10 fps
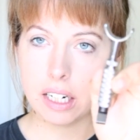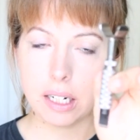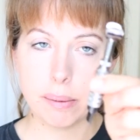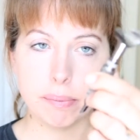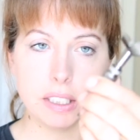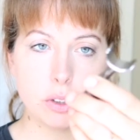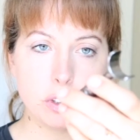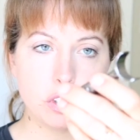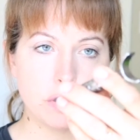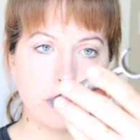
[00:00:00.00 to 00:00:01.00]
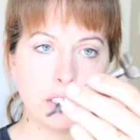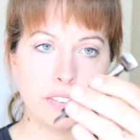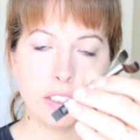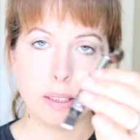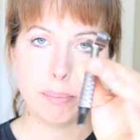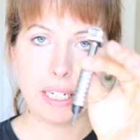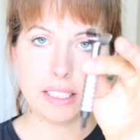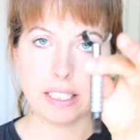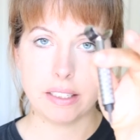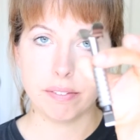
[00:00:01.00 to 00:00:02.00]
Um, this one's just very, very
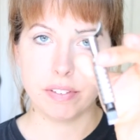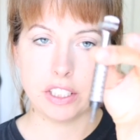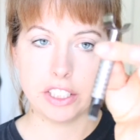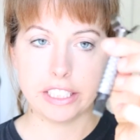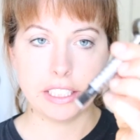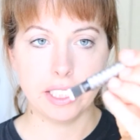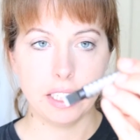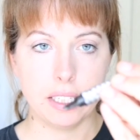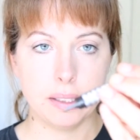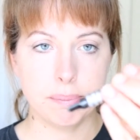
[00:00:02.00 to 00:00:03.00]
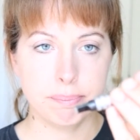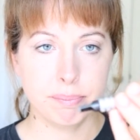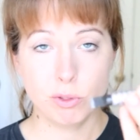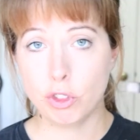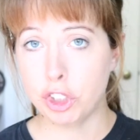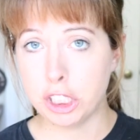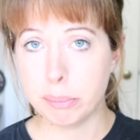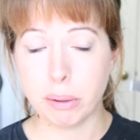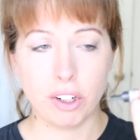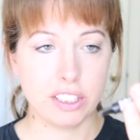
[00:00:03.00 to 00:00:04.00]
basic, very um,
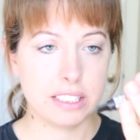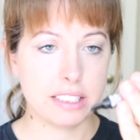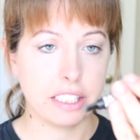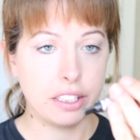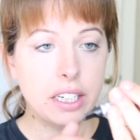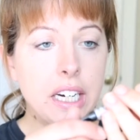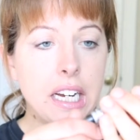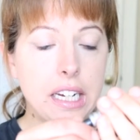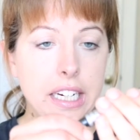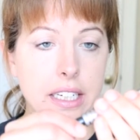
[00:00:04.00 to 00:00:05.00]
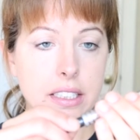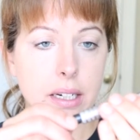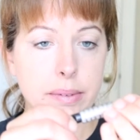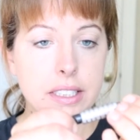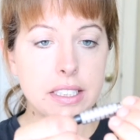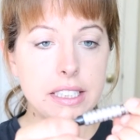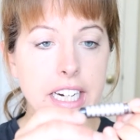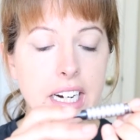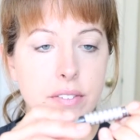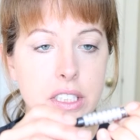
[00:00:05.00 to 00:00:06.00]
cheap, honestly. And um, it doesn't
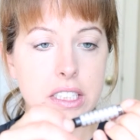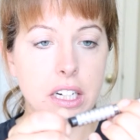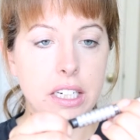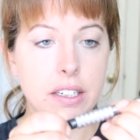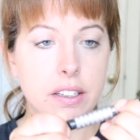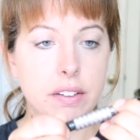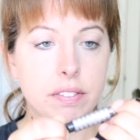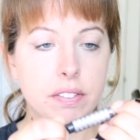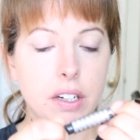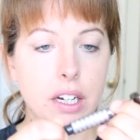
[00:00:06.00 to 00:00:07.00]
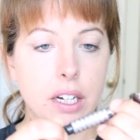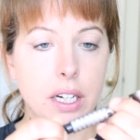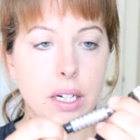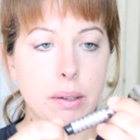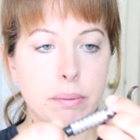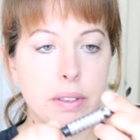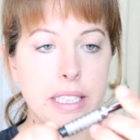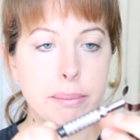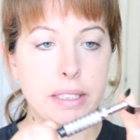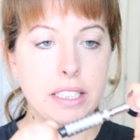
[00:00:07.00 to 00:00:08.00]
have a lot of um,
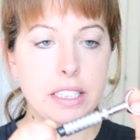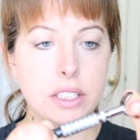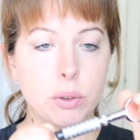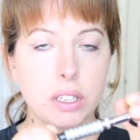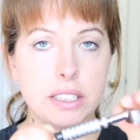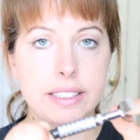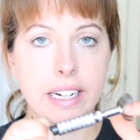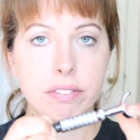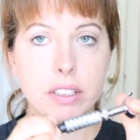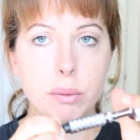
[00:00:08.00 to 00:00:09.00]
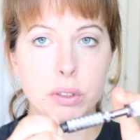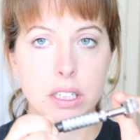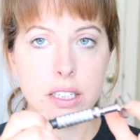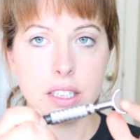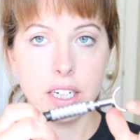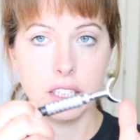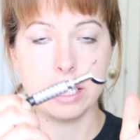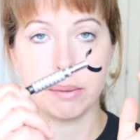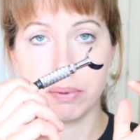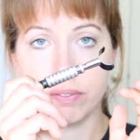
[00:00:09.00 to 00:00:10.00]
the amenities, or it definitely will not cut
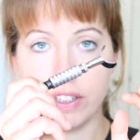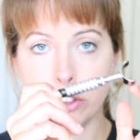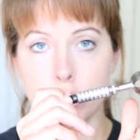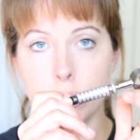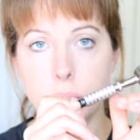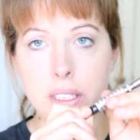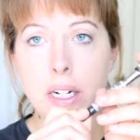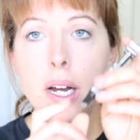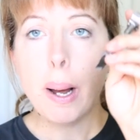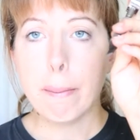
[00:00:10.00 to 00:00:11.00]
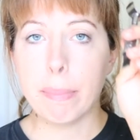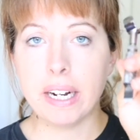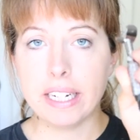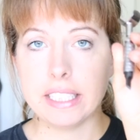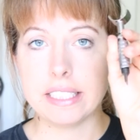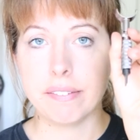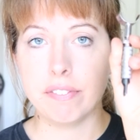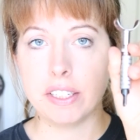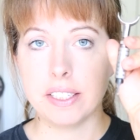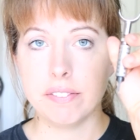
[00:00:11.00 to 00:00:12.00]
like a professional one, but it is a
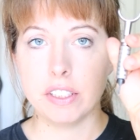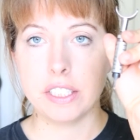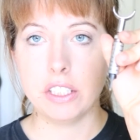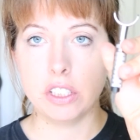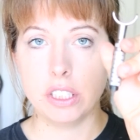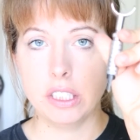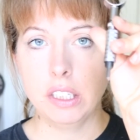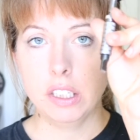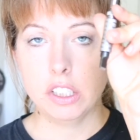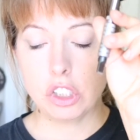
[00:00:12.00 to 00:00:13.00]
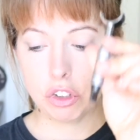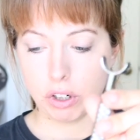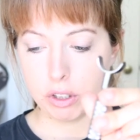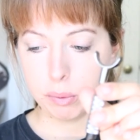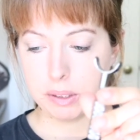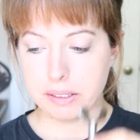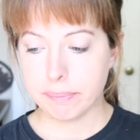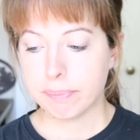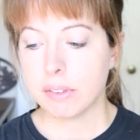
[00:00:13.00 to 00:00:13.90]
very, very good starter one.